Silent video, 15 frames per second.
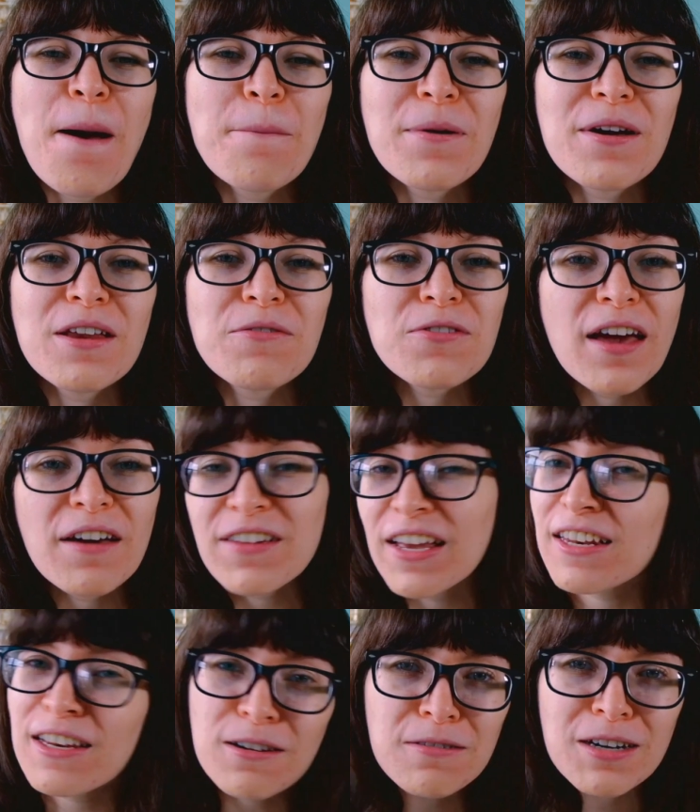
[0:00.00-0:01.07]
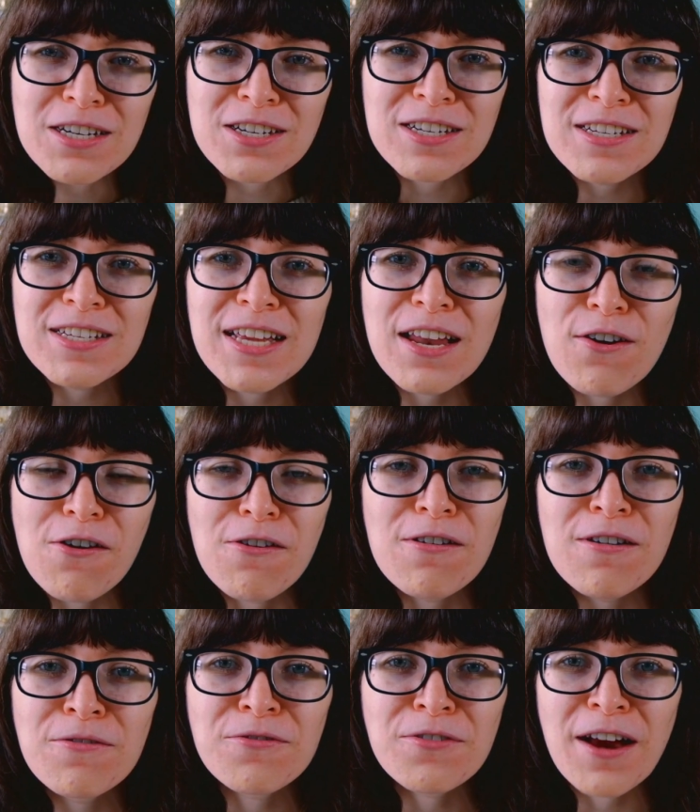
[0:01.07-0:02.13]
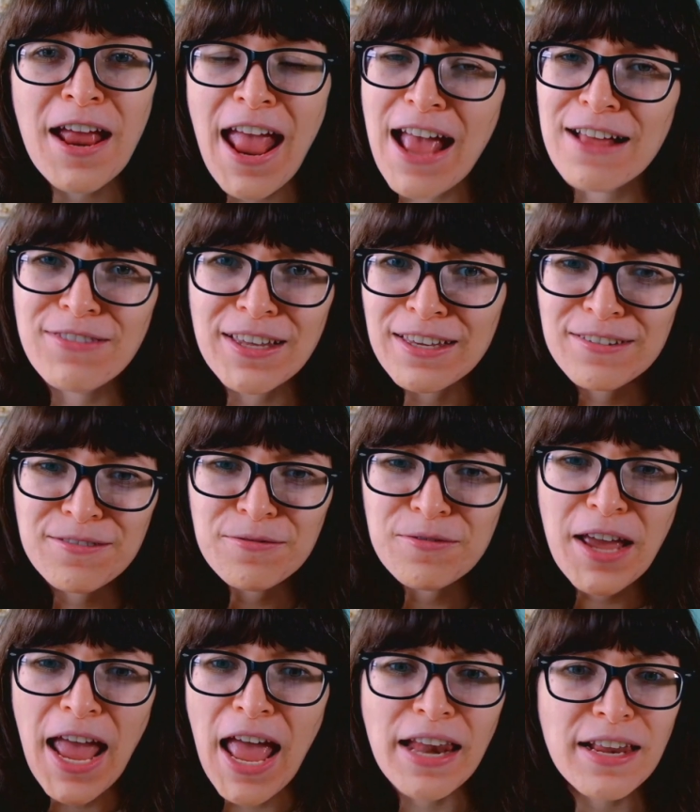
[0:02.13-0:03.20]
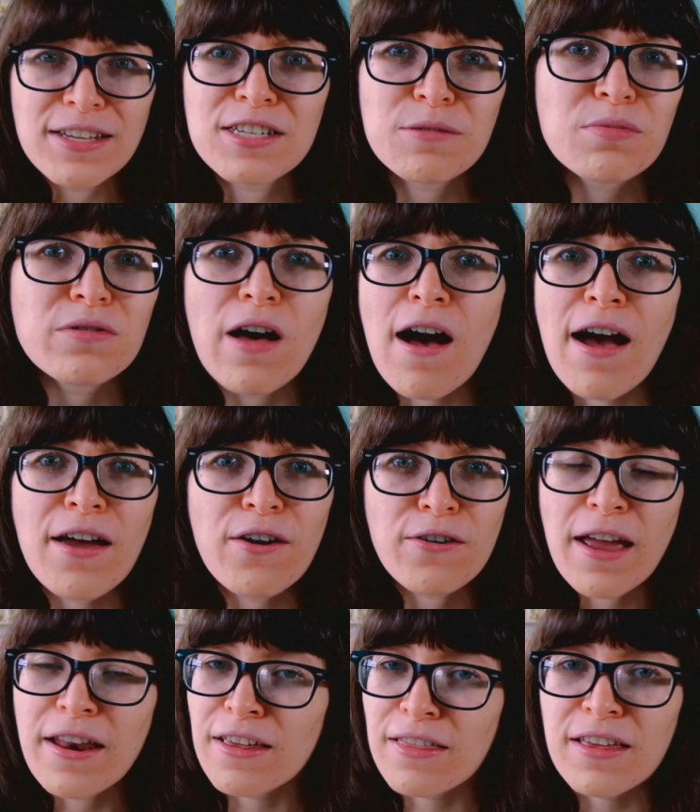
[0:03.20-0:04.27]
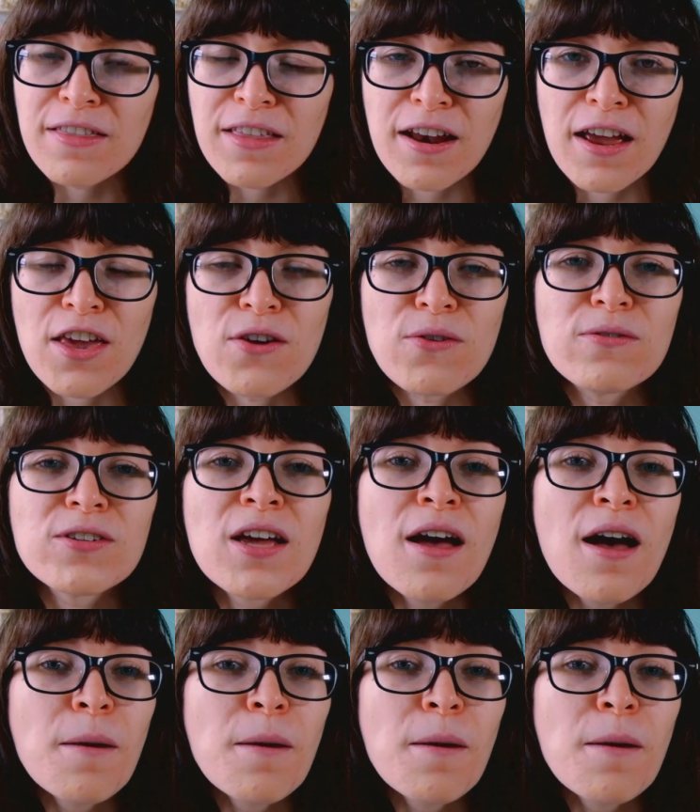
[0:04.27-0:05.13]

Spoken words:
But if you have any questions at all for like any supply or anything that I use,